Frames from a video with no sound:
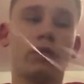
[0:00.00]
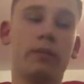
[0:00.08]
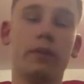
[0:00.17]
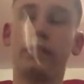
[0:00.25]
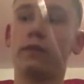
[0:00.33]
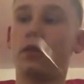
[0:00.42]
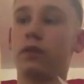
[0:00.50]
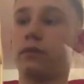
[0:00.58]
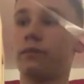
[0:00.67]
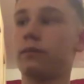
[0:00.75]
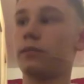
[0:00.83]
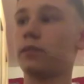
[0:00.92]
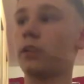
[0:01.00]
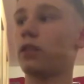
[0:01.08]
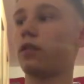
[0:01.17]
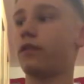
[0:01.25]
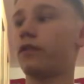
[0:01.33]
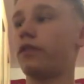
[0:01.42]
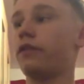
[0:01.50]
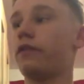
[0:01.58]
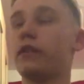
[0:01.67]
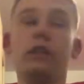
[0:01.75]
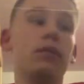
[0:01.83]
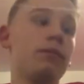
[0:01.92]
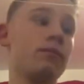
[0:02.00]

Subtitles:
piece of line, take off a few feet,